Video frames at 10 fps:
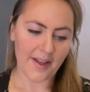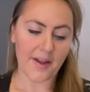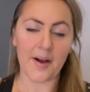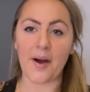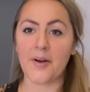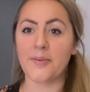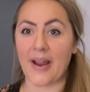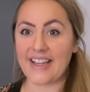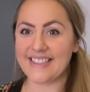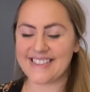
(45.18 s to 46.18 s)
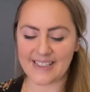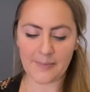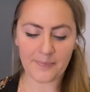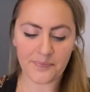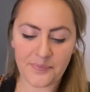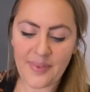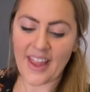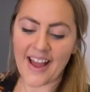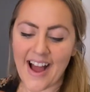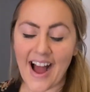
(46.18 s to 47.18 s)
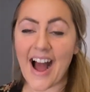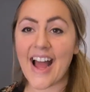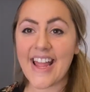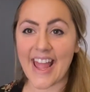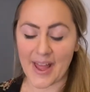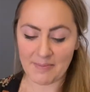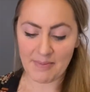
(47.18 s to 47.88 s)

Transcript: All right. I am